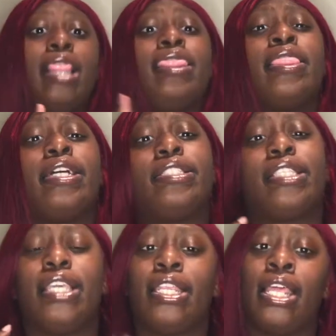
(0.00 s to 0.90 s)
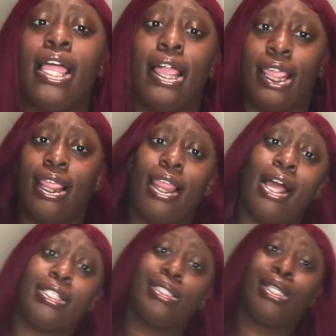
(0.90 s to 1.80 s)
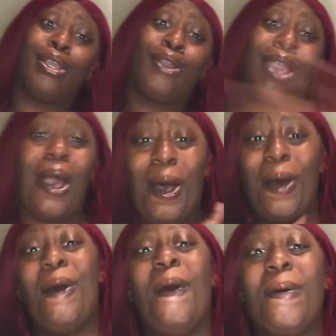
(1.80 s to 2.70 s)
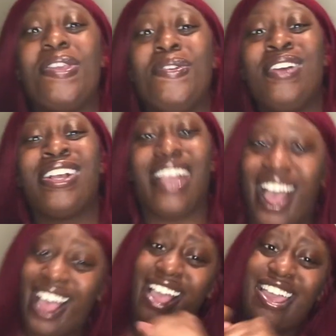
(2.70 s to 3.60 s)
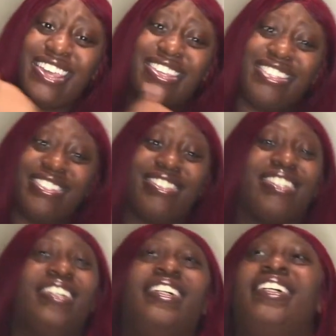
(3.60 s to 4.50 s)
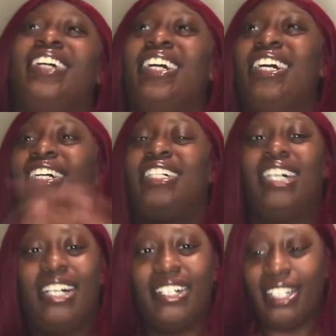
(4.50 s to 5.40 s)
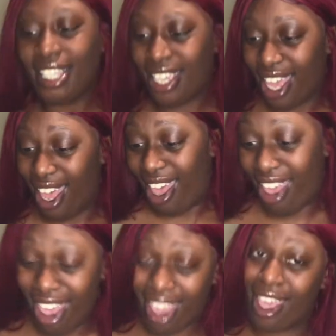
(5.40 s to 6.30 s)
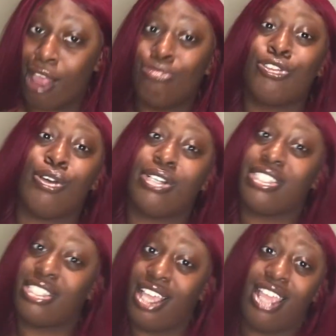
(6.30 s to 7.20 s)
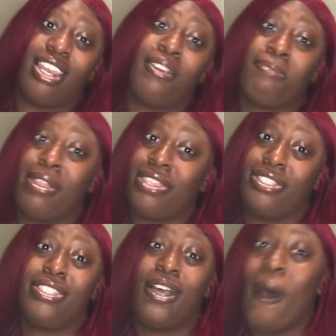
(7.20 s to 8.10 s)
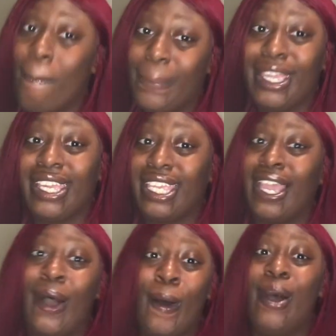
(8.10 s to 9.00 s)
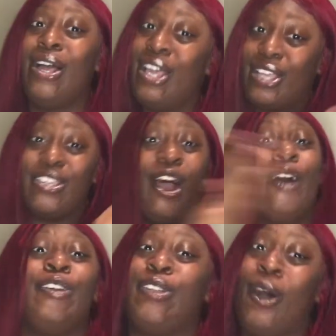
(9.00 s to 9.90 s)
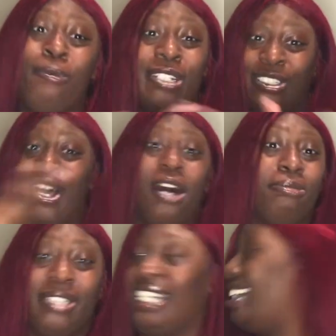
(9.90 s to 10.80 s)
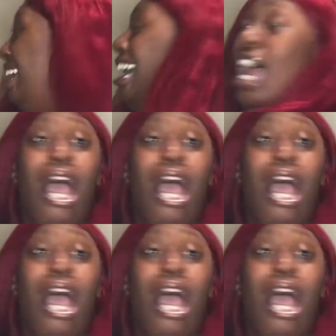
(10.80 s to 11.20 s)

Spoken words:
Let's get it. Let's go, you guys. Okay, I'm so excited about this topic, y'all. Y'all already know about the topic.